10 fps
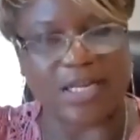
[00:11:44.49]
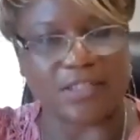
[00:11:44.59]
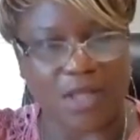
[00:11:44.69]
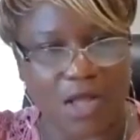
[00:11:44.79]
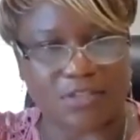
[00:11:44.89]
that
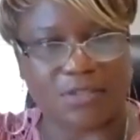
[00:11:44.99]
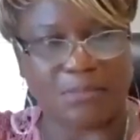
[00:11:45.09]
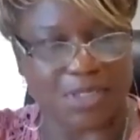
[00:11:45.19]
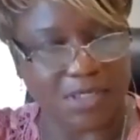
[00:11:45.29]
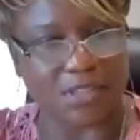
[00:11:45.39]
I lost
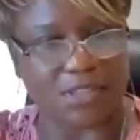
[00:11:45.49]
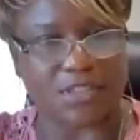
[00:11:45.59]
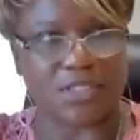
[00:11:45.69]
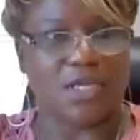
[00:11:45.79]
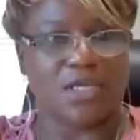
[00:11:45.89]
them
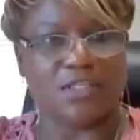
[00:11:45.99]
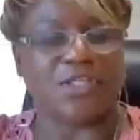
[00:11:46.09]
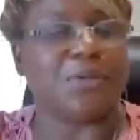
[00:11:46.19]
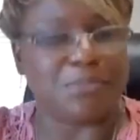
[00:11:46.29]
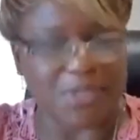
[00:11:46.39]
because
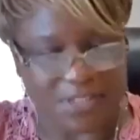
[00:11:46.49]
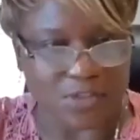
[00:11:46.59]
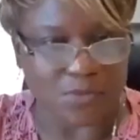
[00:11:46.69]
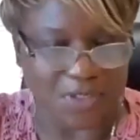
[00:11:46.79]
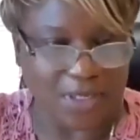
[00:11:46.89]
their
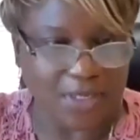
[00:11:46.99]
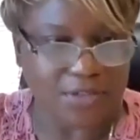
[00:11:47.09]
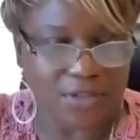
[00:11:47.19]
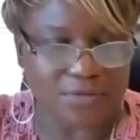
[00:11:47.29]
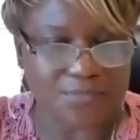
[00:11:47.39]
business went
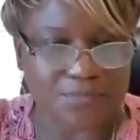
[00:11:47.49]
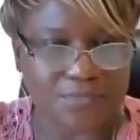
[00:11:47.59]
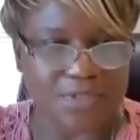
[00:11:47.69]
under,